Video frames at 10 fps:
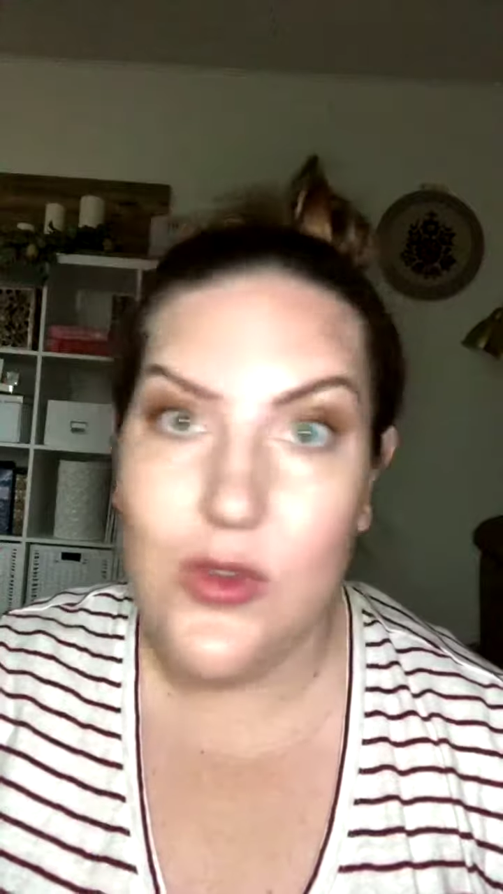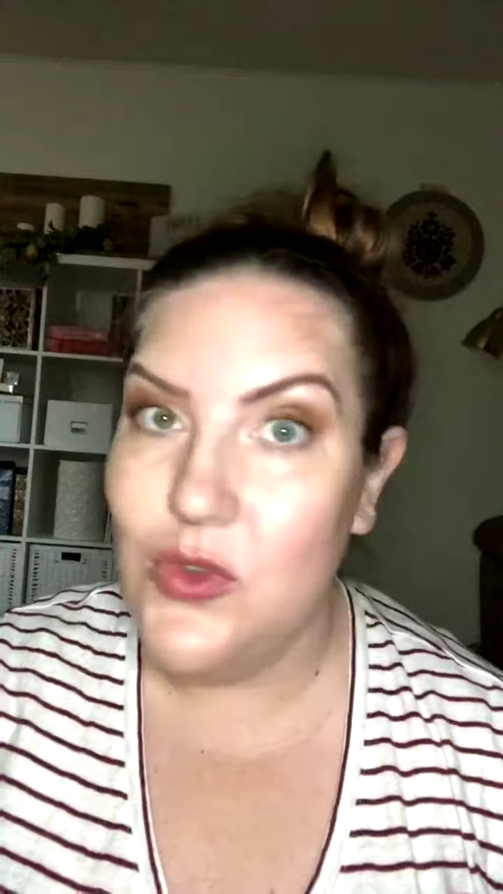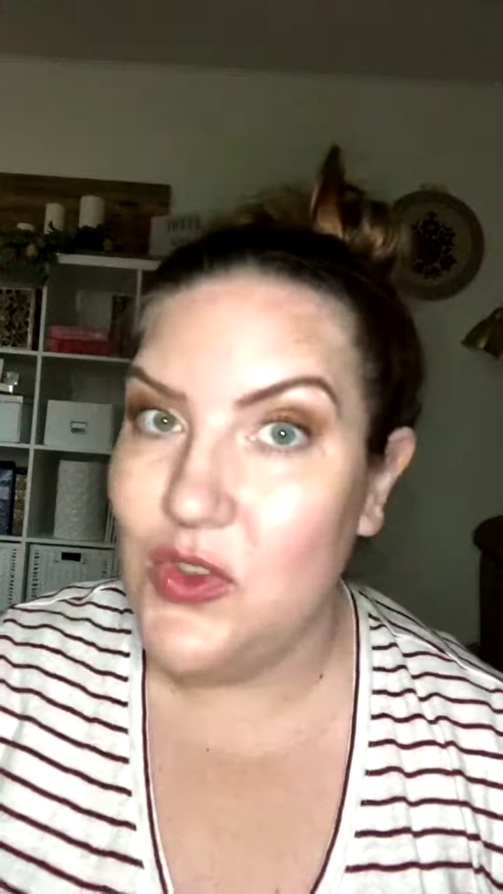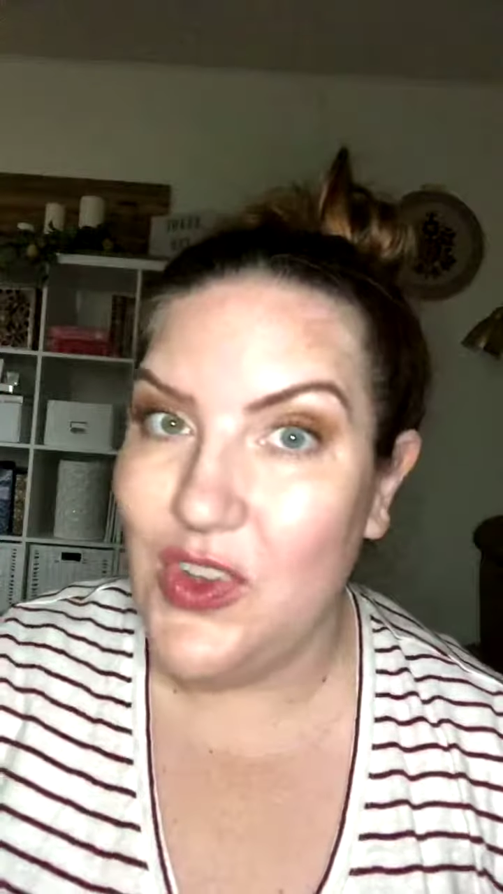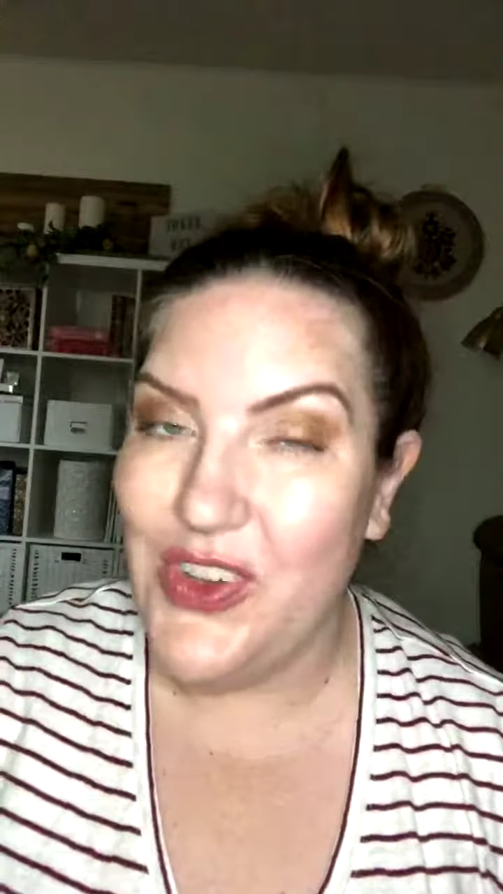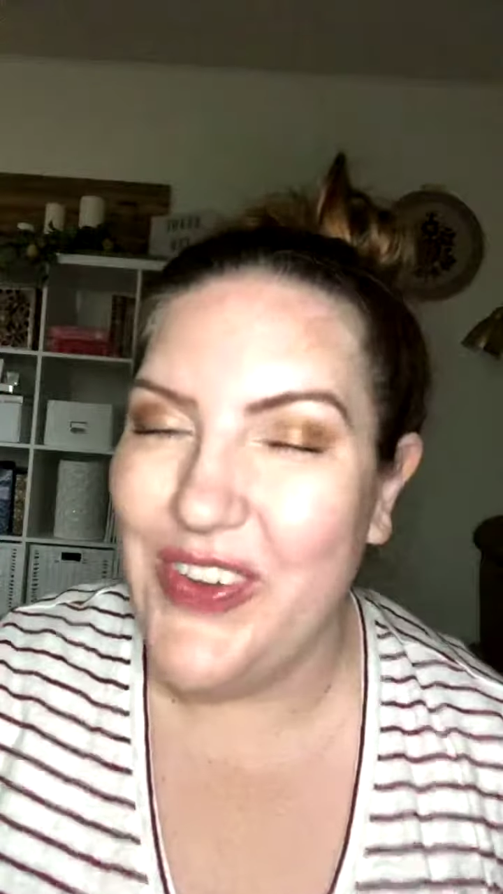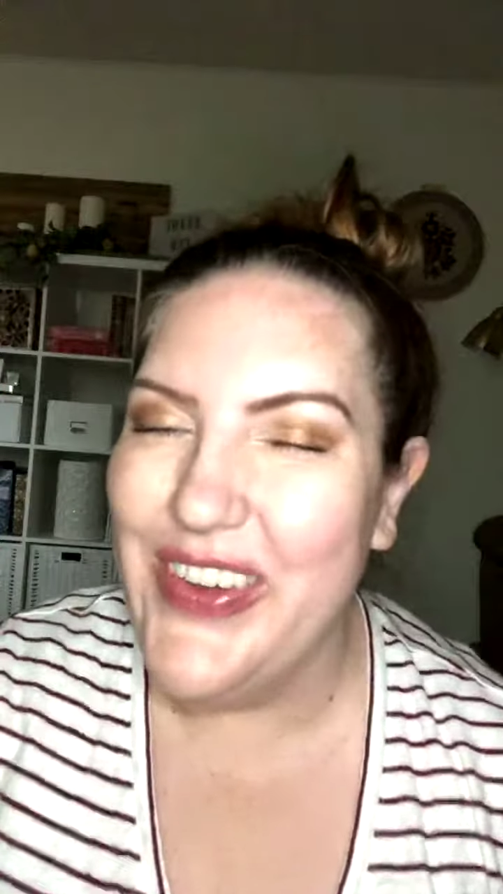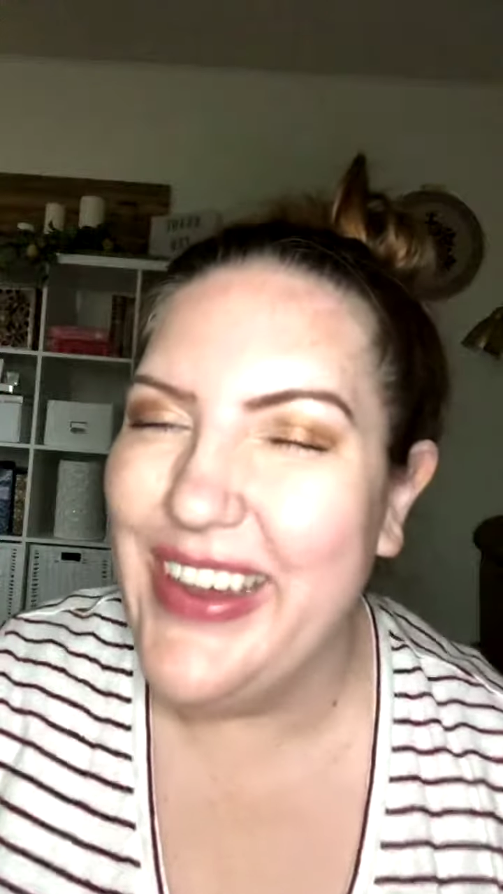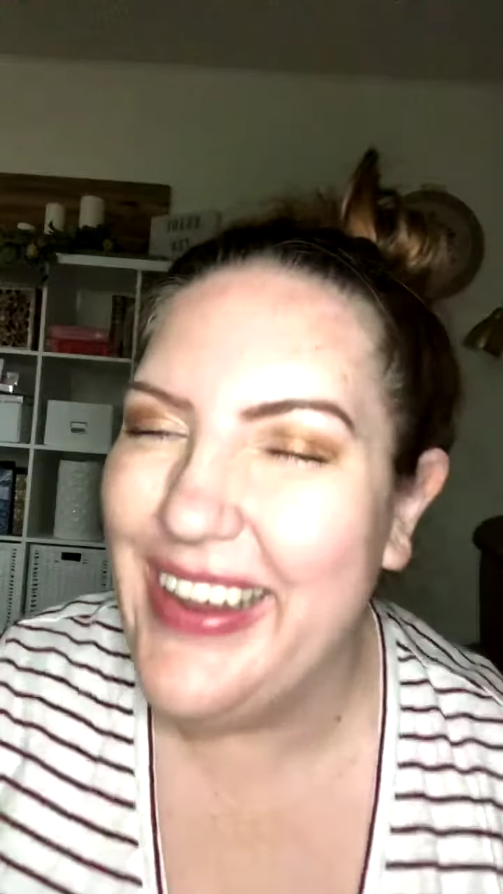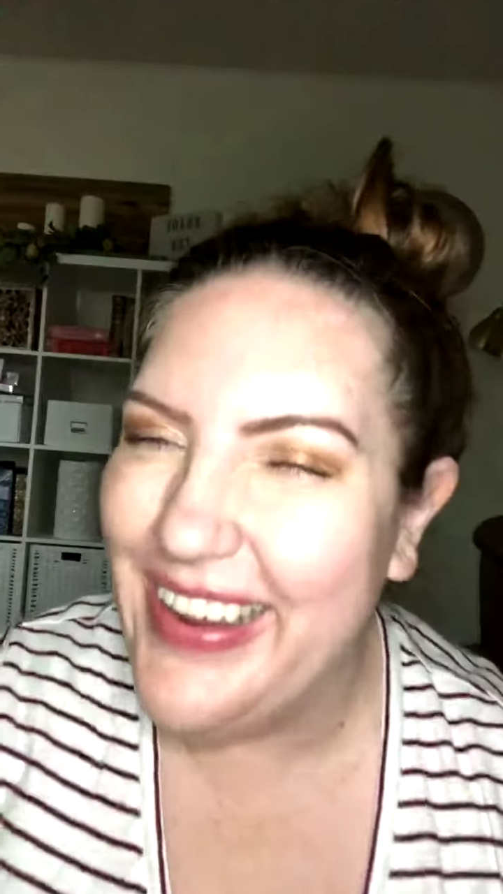So
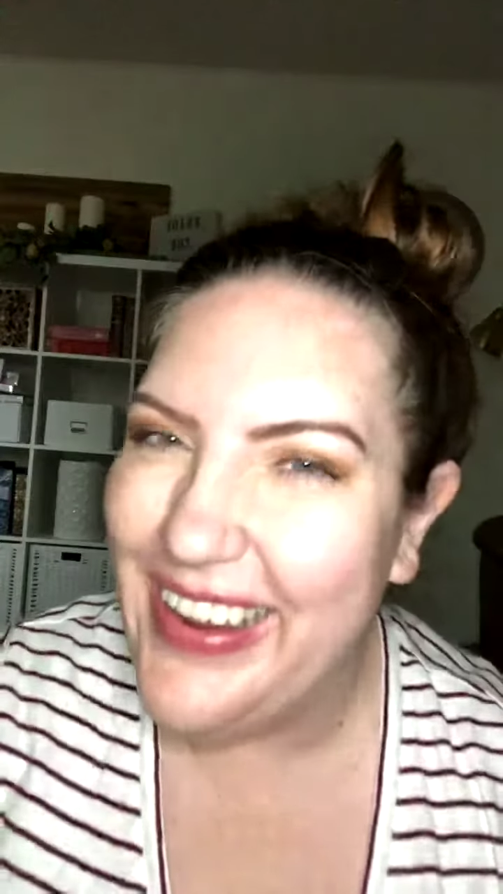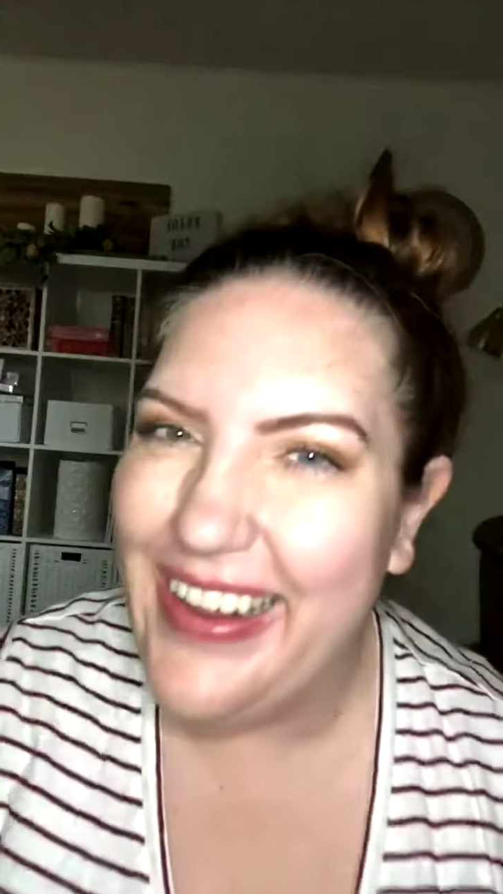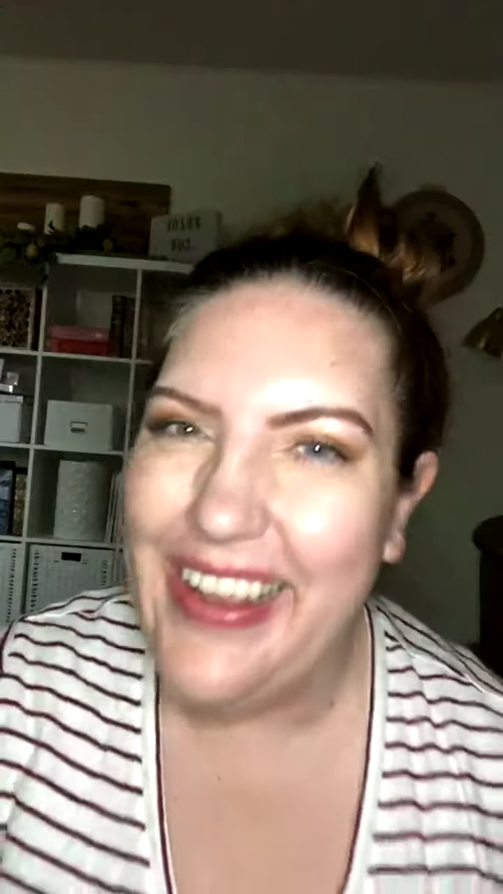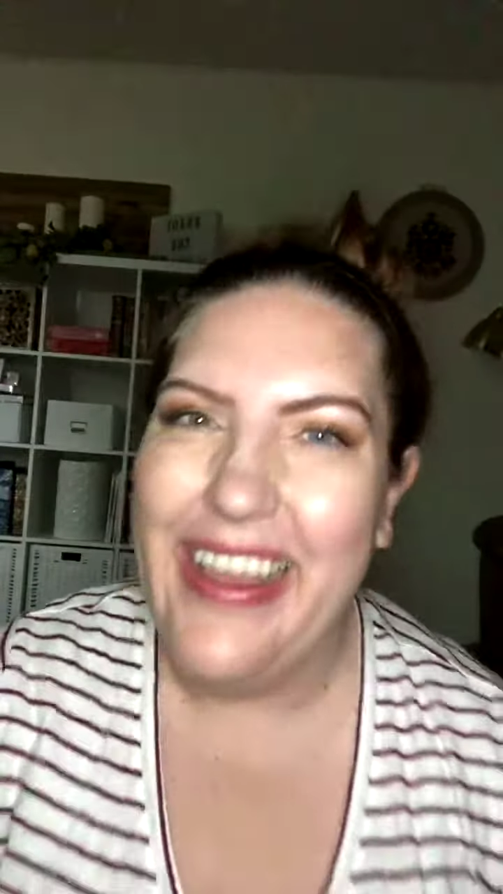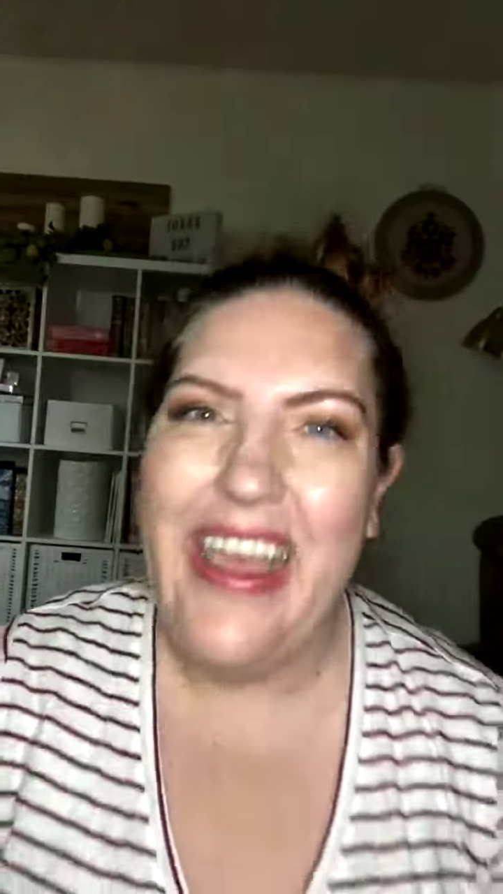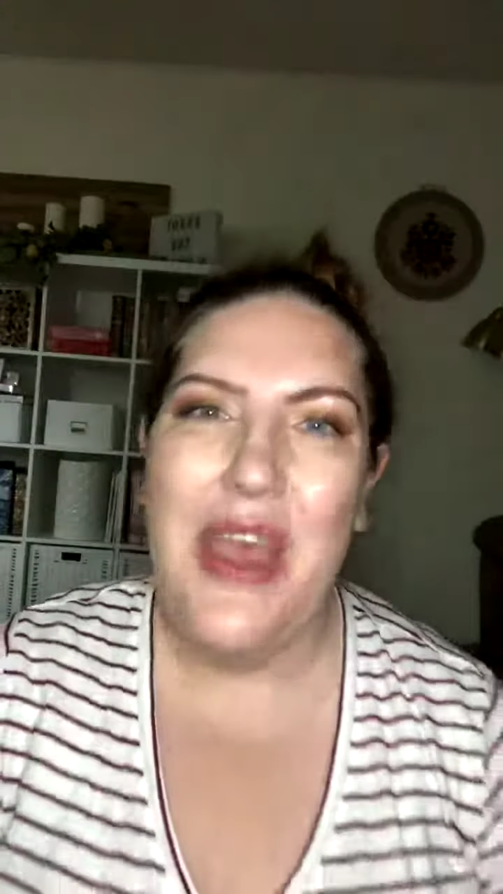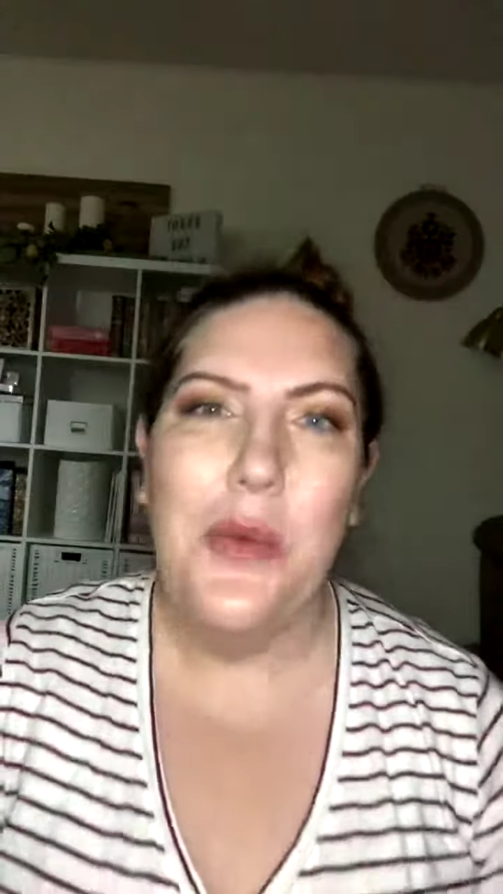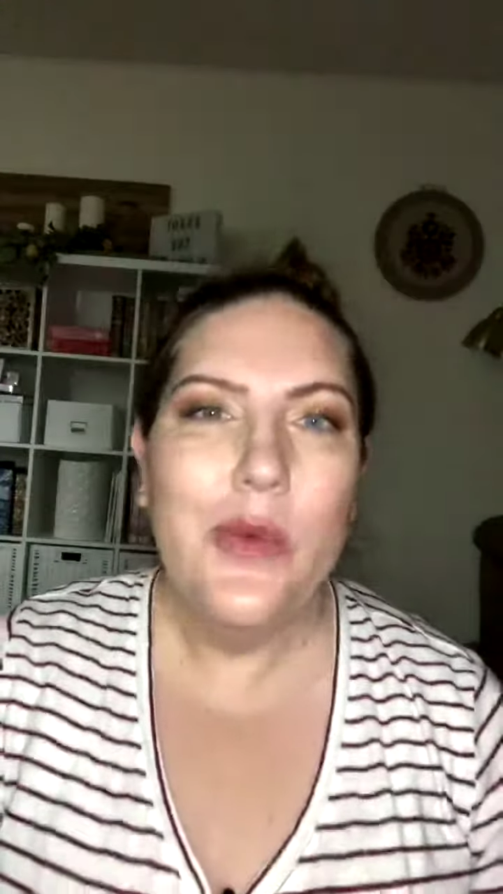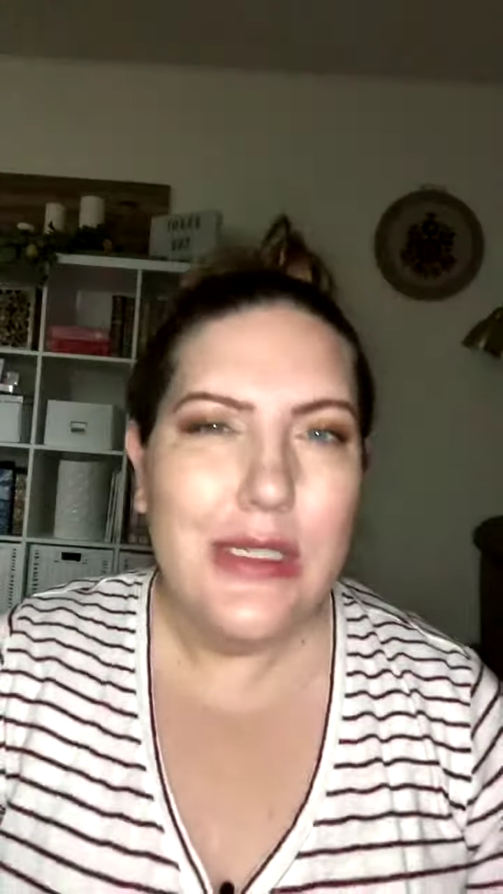we'll